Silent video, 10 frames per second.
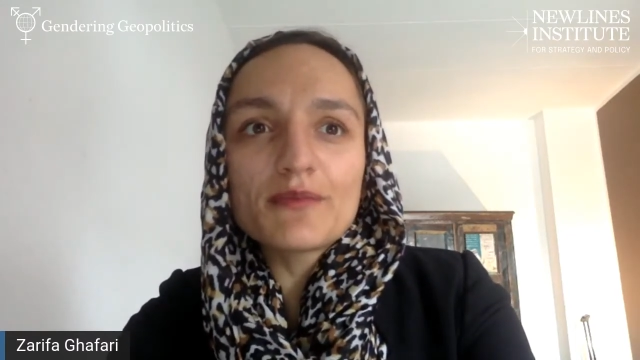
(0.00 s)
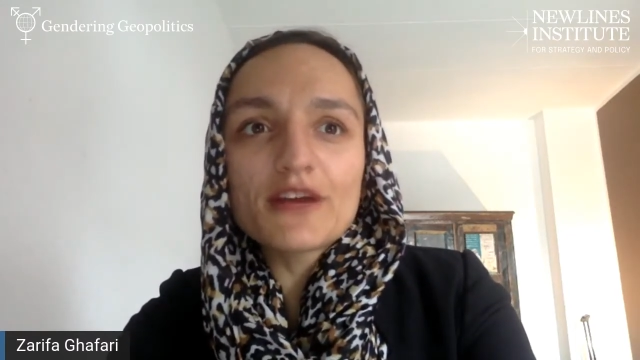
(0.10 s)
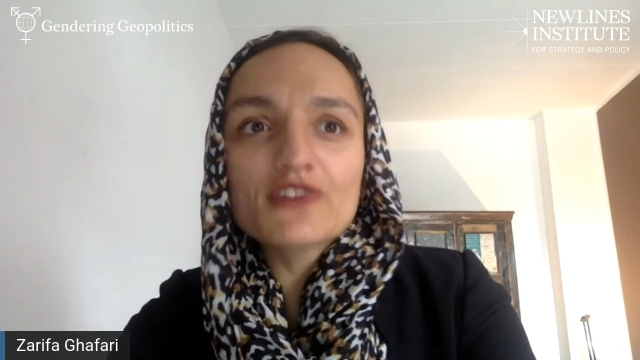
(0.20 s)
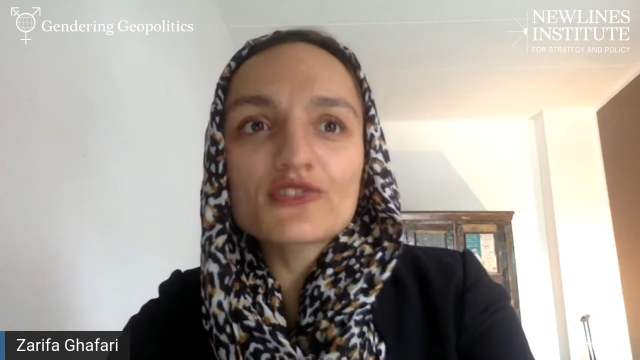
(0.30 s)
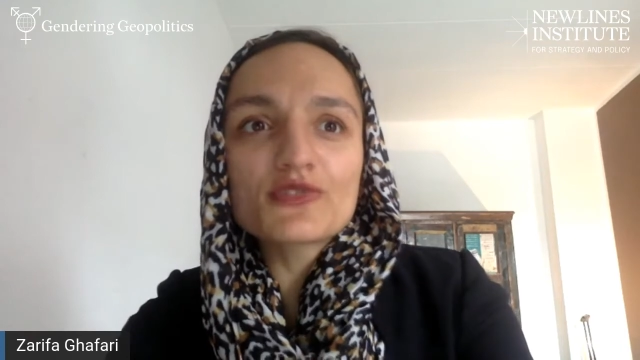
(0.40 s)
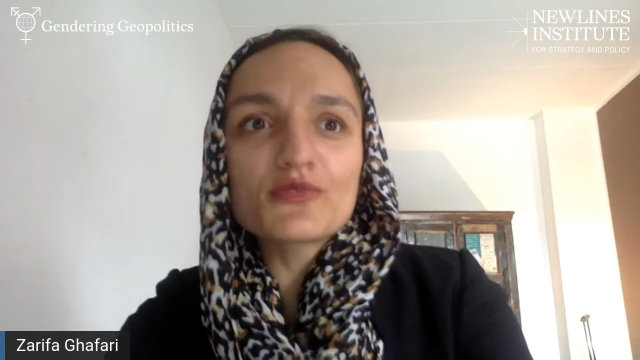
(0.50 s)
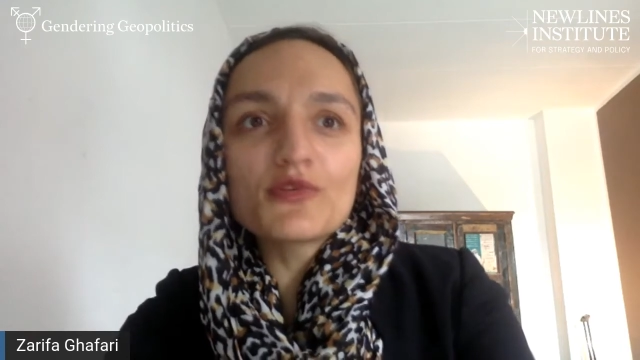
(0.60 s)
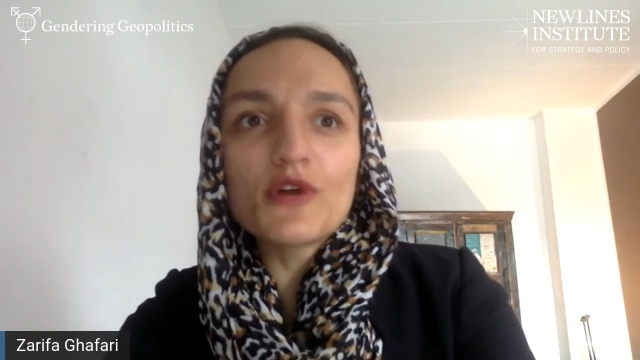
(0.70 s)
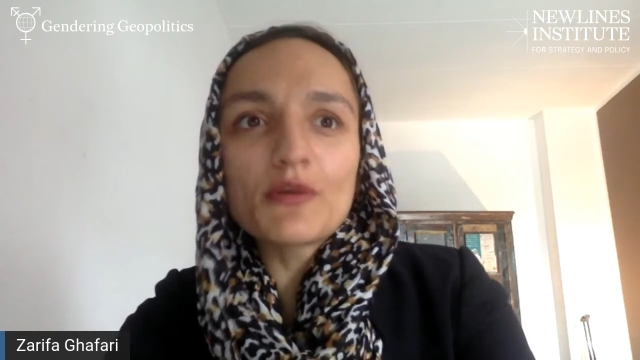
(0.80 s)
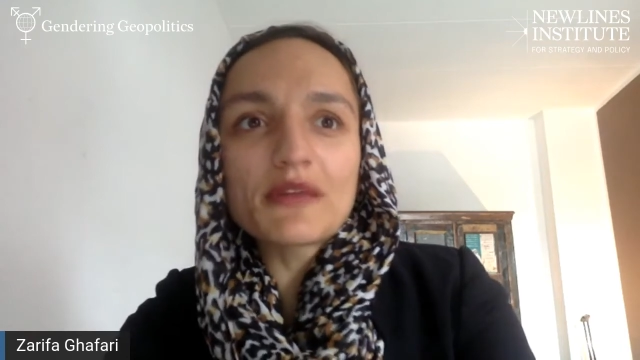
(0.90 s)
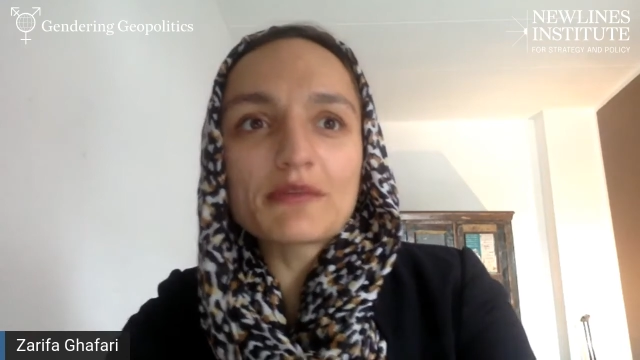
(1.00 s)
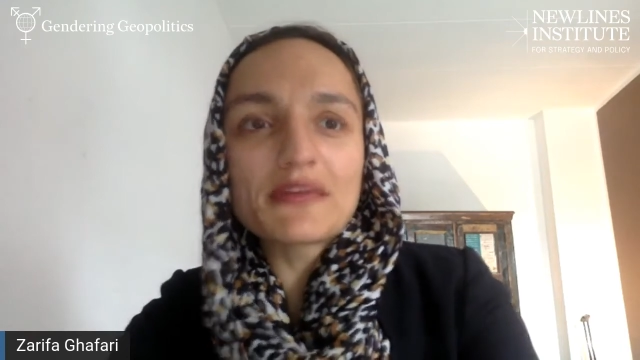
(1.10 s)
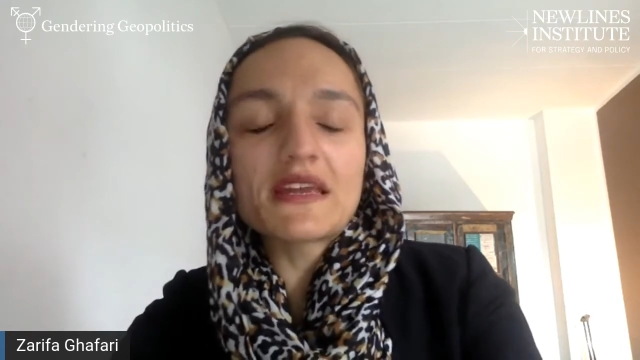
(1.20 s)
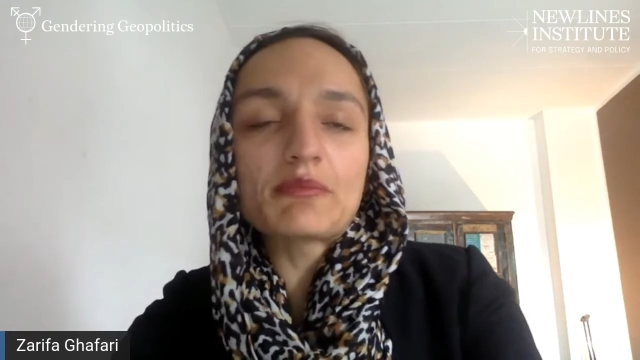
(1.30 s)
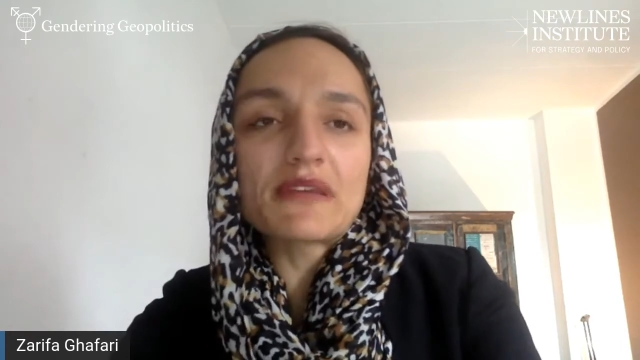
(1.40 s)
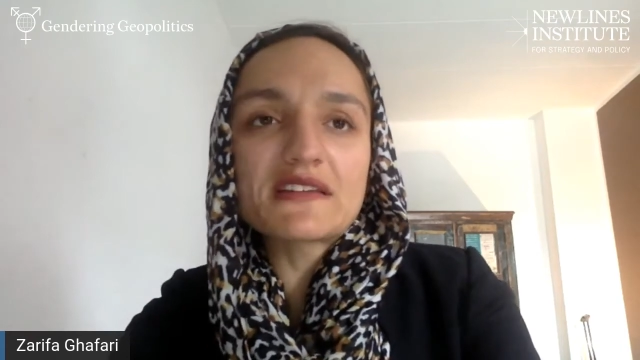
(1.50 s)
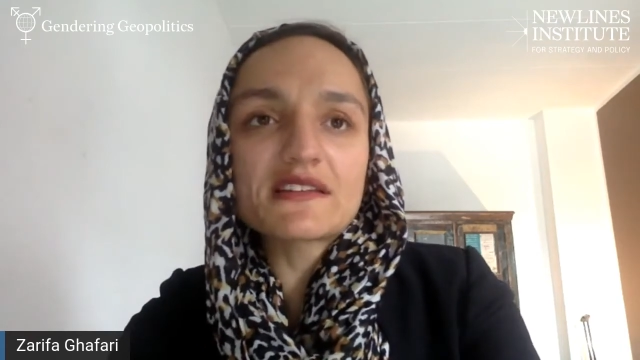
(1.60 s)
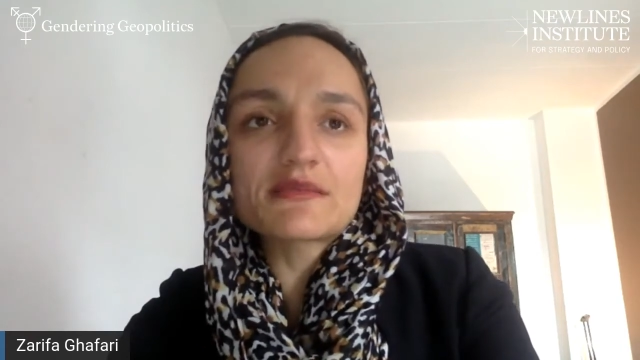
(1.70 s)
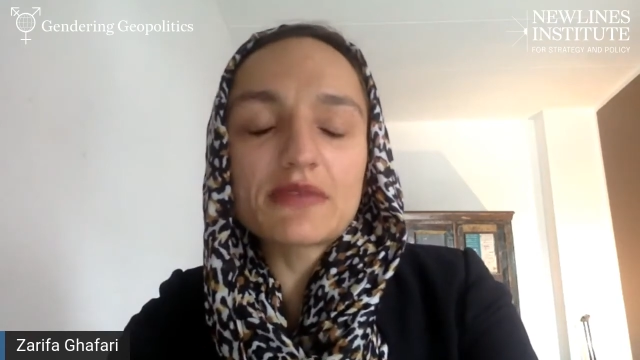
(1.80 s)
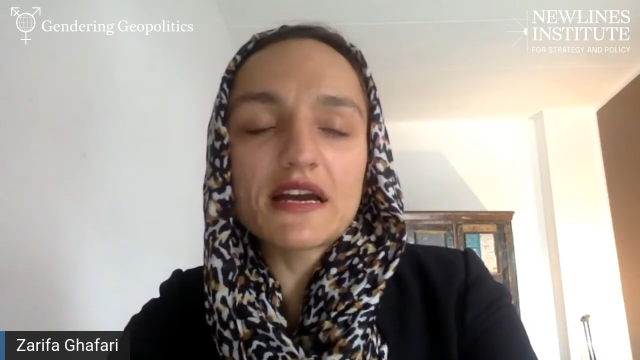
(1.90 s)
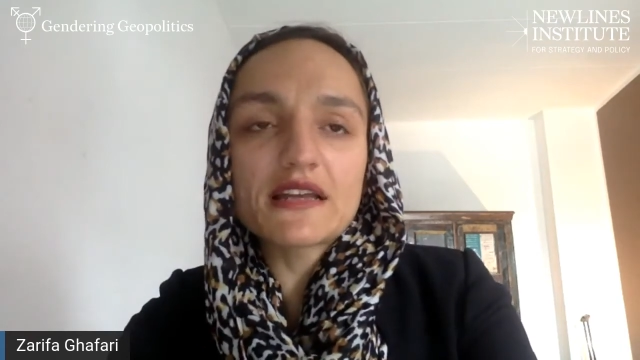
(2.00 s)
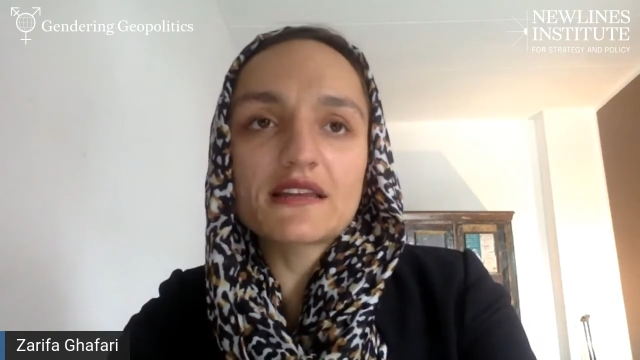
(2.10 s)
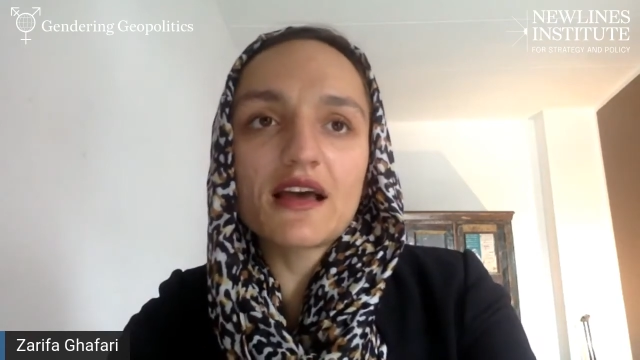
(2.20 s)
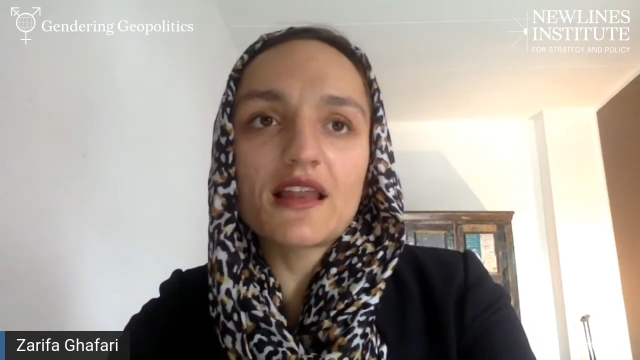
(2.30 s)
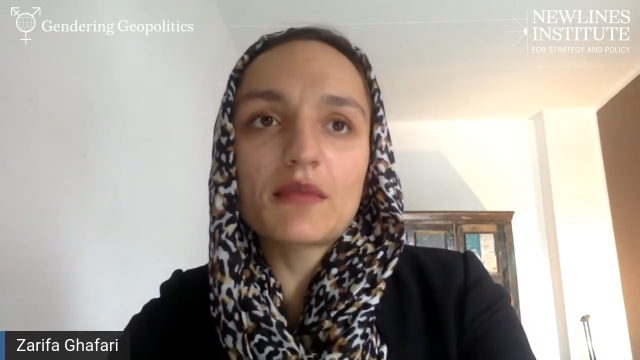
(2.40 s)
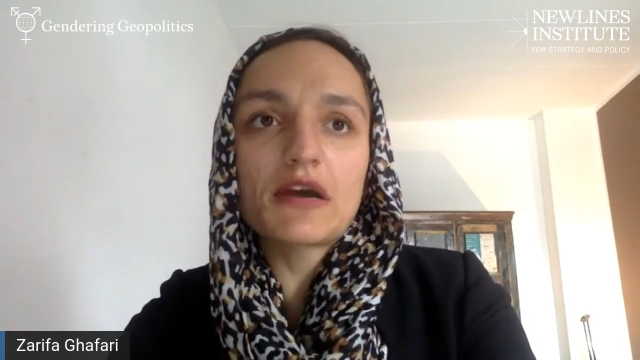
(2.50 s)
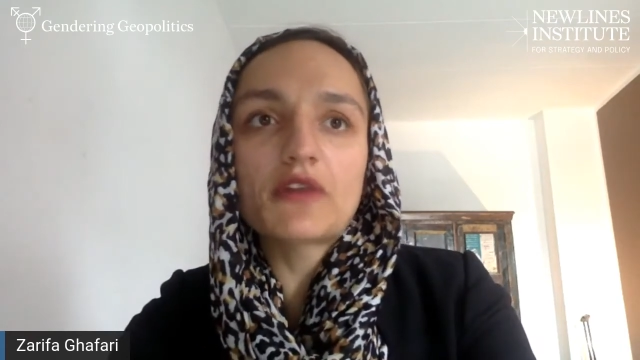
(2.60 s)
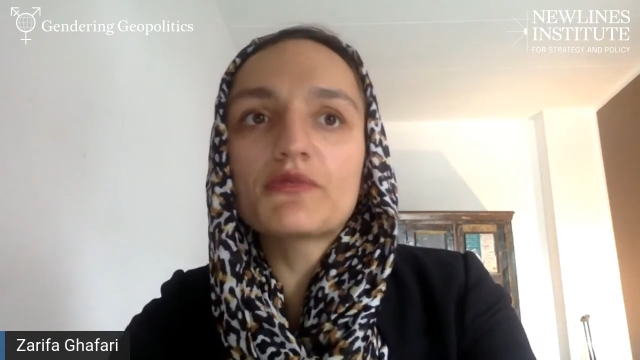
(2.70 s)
Pashtun women being beaten by Taliban.